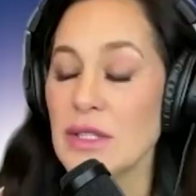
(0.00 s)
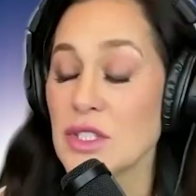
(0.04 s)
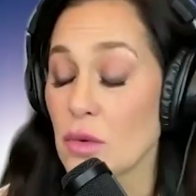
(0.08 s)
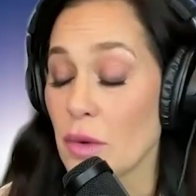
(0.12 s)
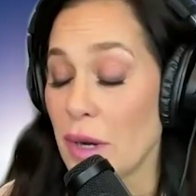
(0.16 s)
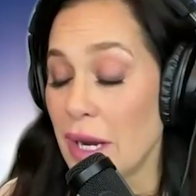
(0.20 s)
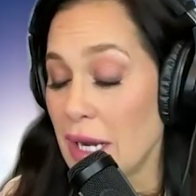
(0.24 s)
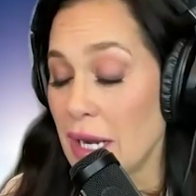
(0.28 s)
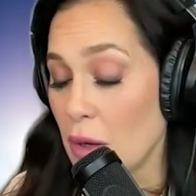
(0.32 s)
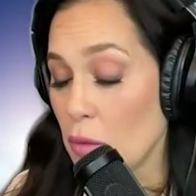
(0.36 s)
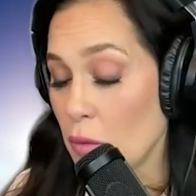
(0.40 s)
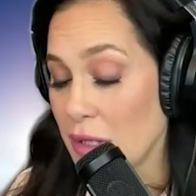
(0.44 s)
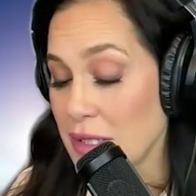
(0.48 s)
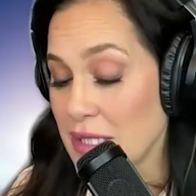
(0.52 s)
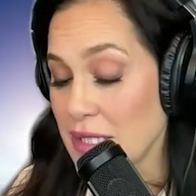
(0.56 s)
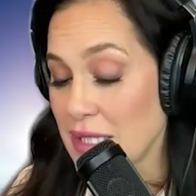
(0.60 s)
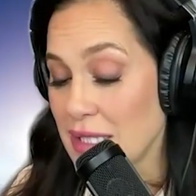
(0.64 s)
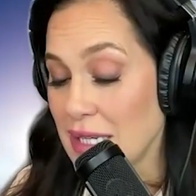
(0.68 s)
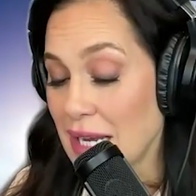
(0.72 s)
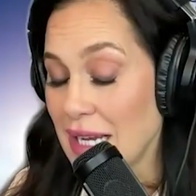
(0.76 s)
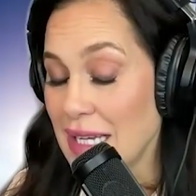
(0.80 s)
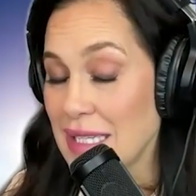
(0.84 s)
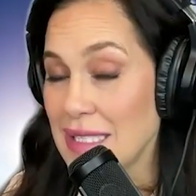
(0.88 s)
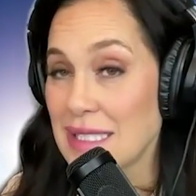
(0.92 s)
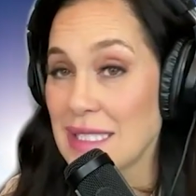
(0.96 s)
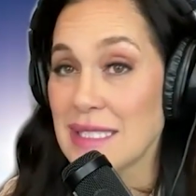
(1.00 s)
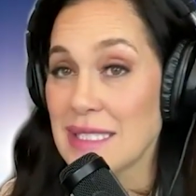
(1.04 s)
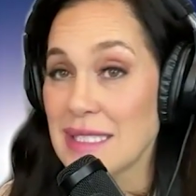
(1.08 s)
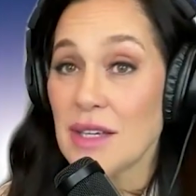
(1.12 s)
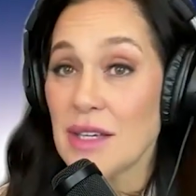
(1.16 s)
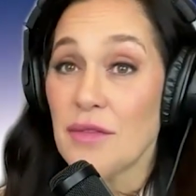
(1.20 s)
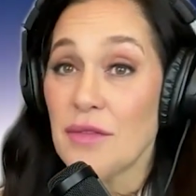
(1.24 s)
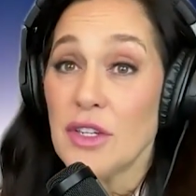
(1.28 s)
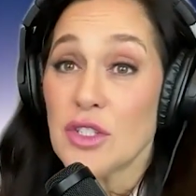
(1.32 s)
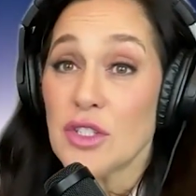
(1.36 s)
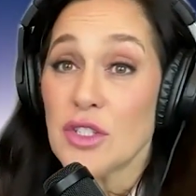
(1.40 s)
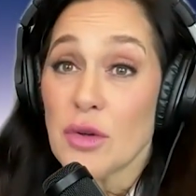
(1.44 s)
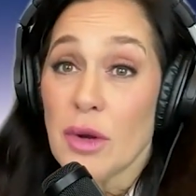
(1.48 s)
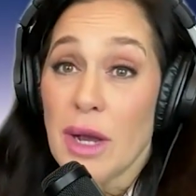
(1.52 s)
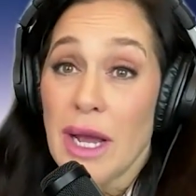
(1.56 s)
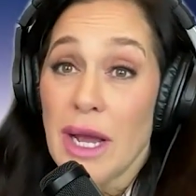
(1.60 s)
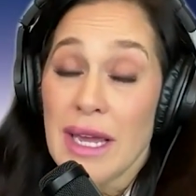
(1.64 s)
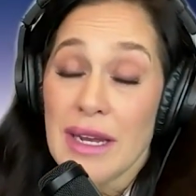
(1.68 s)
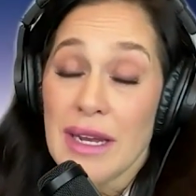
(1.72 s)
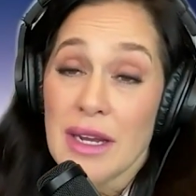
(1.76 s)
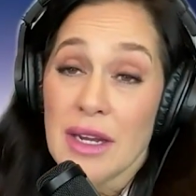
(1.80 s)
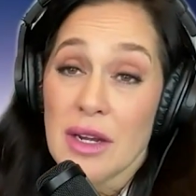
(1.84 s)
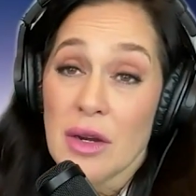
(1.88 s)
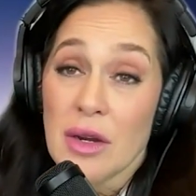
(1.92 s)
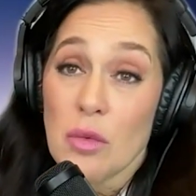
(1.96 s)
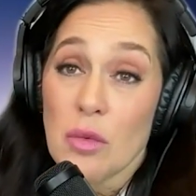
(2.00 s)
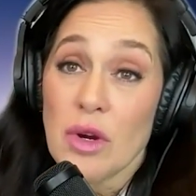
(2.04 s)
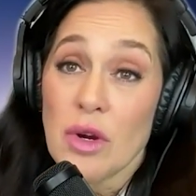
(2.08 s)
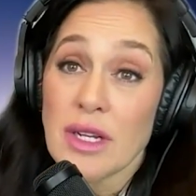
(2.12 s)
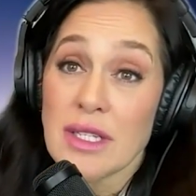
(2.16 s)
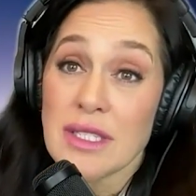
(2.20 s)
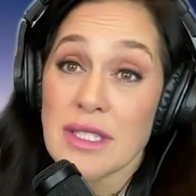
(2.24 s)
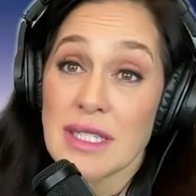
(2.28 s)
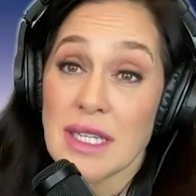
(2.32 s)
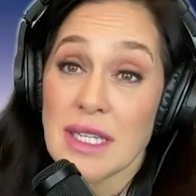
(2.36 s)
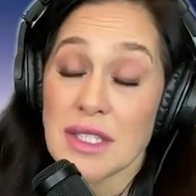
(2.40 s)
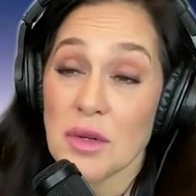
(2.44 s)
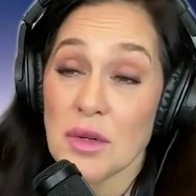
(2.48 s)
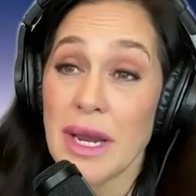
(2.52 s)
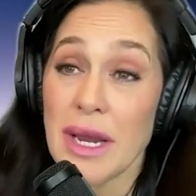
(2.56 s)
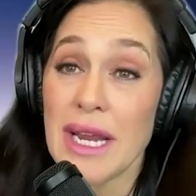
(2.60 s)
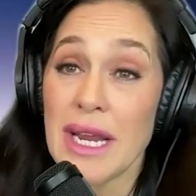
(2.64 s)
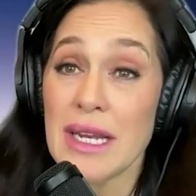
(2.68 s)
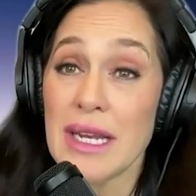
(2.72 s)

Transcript: great. And what's nice is if you try it and it works, that's great.